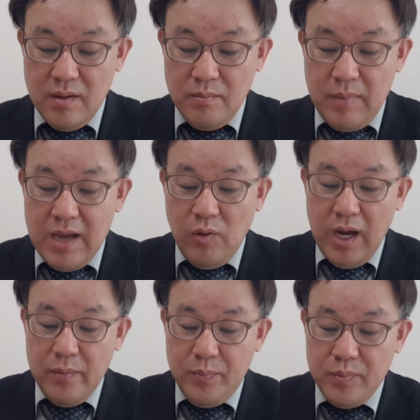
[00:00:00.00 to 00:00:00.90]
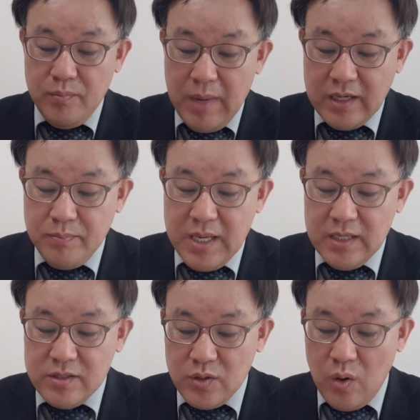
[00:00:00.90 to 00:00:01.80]
My wife make me
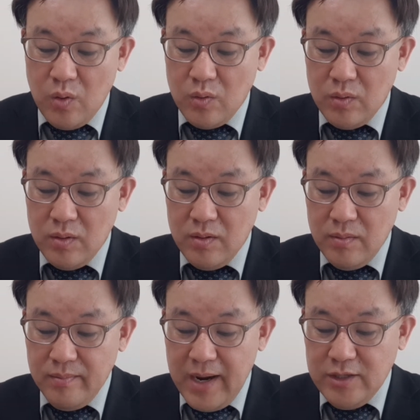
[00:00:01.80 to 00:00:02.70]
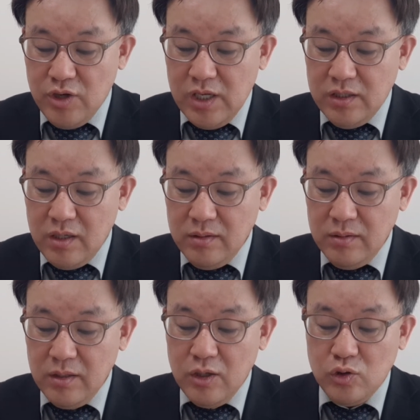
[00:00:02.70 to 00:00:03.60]
so. My
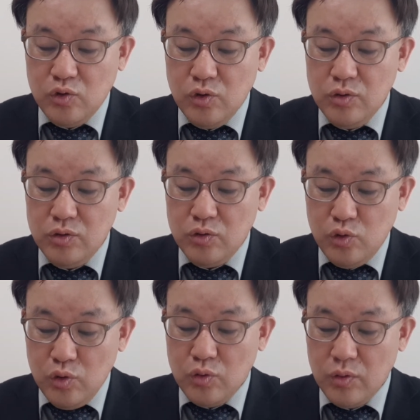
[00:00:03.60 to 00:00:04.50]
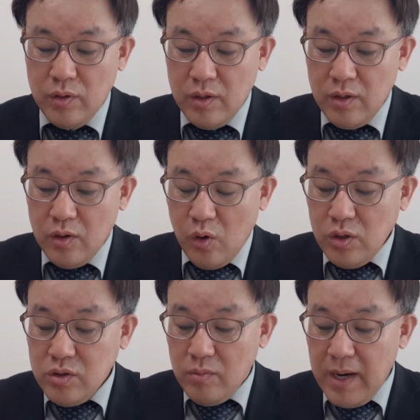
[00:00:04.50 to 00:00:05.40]
children do too.
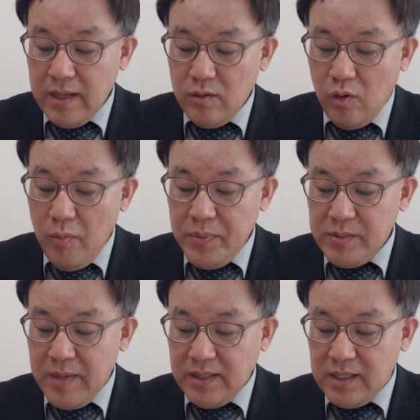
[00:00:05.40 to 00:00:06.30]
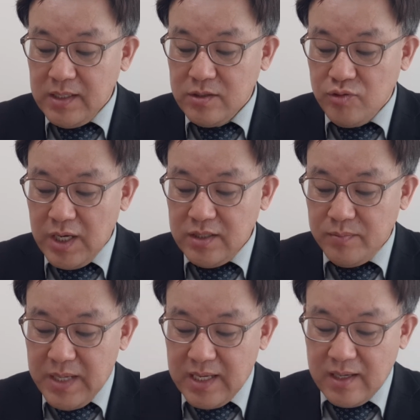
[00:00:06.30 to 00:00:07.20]
Also, my office mates changed
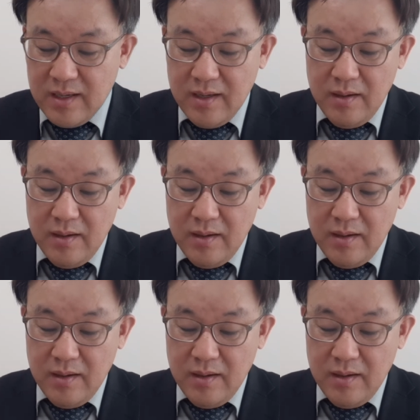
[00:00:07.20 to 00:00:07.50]
me.